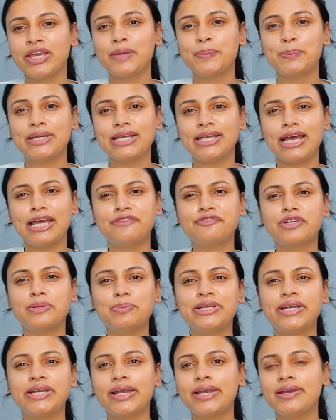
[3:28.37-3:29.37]
But I have
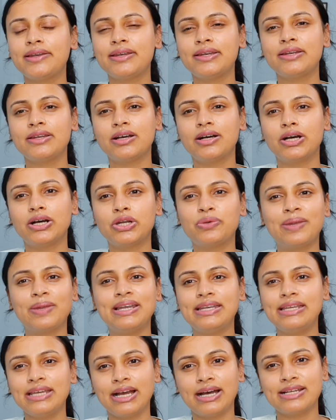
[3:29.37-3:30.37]
completed it in
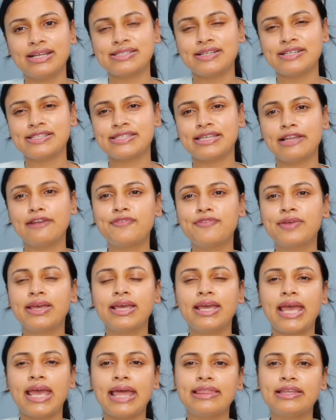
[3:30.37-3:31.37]
20 hours itself.
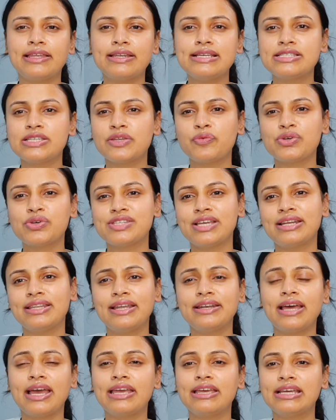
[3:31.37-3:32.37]
And the reason was
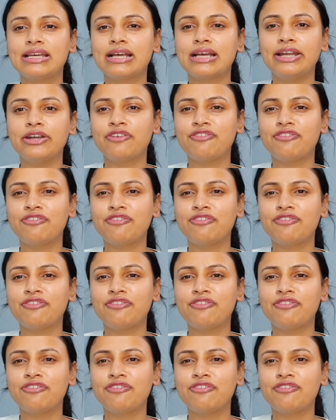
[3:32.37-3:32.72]
that I kind